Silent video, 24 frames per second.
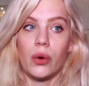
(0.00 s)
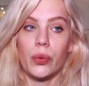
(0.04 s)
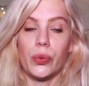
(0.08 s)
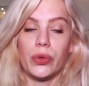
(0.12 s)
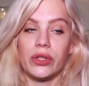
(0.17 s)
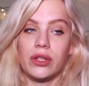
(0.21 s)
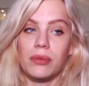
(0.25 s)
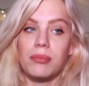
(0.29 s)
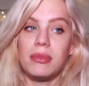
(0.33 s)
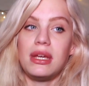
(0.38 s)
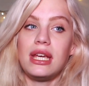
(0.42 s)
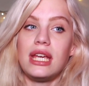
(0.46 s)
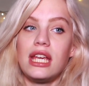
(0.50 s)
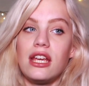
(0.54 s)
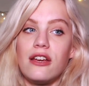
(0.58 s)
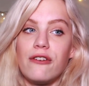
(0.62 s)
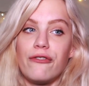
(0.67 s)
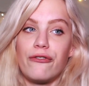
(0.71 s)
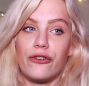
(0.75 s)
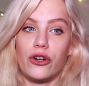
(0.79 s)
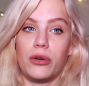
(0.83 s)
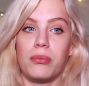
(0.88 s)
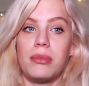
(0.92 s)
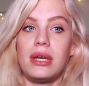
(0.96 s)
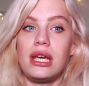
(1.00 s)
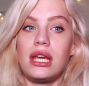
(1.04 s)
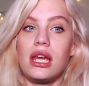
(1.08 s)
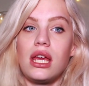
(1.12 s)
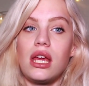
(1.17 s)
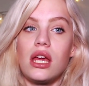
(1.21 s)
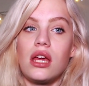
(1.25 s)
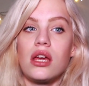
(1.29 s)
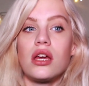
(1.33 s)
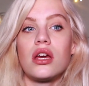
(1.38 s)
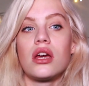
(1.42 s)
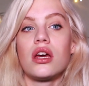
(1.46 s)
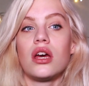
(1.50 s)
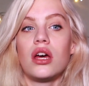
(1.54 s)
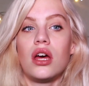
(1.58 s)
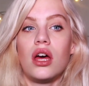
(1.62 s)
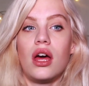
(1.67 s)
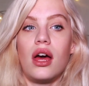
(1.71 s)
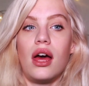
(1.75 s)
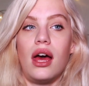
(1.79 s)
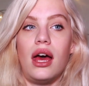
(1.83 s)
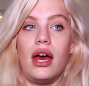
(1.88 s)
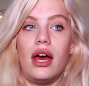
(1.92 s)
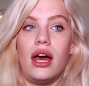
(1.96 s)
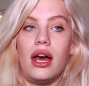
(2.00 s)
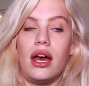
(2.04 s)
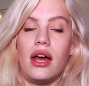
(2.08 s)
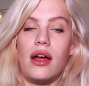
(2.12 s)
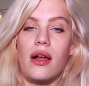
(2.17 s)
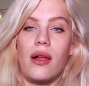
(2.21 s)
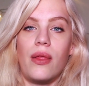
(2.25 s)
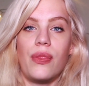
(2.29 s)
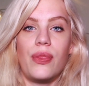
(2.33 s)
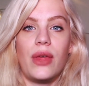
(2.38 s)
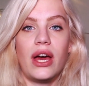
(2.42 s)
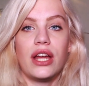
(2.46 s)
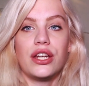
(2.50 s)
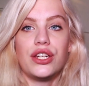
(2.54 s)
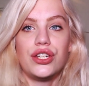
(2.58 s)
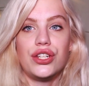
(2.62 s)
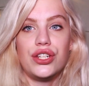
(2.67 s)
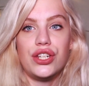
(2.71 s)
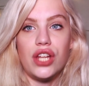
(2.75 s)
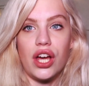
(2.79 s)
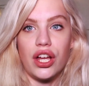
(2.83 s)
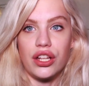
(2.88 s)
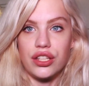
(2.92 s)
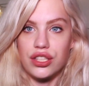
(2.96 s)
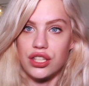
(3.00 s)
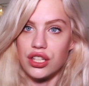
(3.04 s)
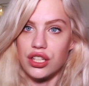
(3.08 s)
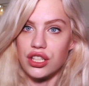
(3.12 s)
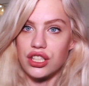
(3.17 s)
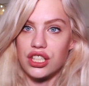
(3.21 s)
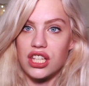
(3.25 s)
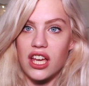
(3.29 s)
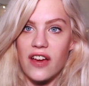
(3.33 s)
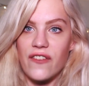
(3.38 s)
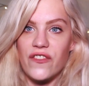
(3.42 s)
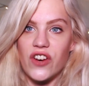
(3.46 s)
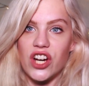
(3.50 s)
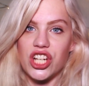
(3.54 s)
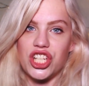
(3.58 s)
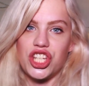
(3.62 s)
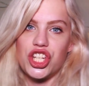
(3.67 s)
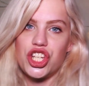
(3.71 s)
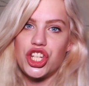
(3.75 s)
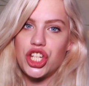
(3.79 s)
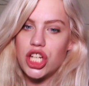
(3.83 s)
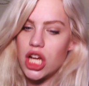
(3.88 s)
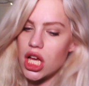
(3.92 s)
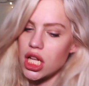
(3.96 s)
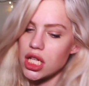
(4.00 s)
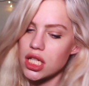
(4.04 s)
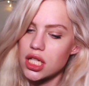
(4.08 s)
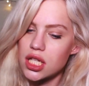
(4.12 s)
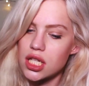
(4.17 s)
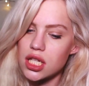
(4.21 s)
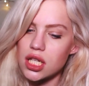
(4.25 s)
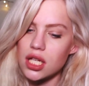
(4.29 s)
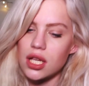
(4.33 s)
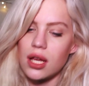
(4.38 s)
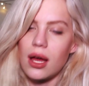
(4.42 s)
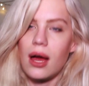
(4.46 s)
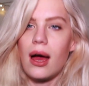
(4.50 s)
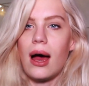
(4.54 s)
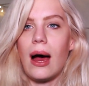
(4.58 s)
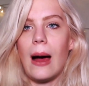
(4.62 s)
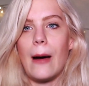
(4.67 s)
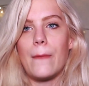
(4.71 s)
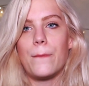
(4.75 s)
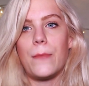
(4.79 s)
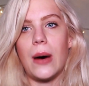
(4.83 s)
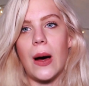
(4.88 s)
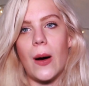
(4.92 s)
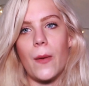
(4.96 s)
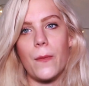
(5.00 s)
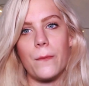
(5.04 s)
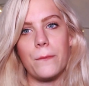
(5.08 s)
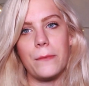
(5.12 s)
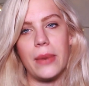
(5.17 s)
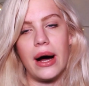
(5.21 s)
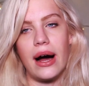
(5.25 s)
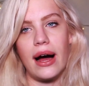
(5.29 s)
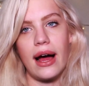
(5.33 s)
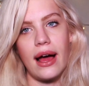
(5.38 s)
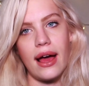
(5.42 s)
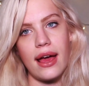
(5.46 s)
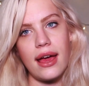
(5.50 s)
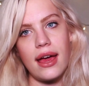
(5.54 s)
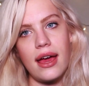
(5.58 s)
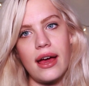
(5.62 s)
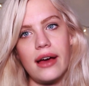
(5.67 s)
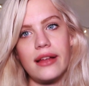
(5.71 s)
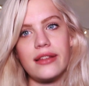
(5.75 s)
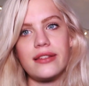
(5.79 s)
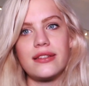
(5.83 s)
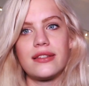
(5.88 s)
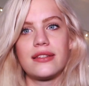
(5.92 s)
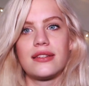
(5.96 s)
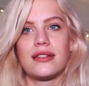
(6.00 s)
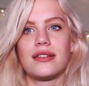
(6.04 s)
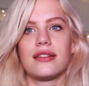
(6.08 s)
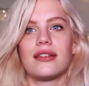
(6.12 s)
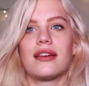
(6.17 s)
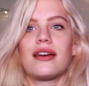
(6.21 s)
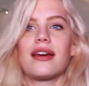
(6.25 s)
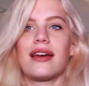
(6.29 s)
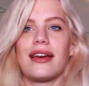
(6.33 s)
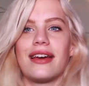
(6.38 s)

with me for me, and that doesn't give a shit about my ass